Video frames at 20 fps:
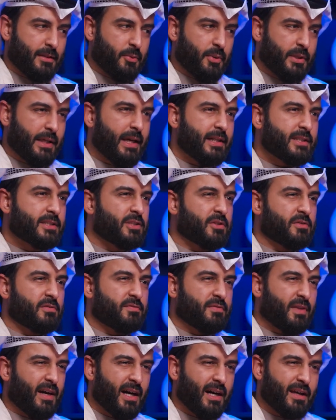we can't
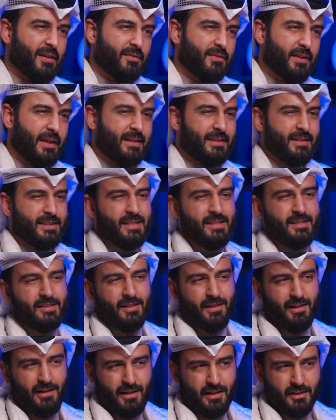survive. And this
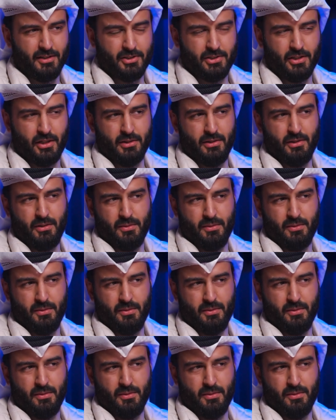is harsh, I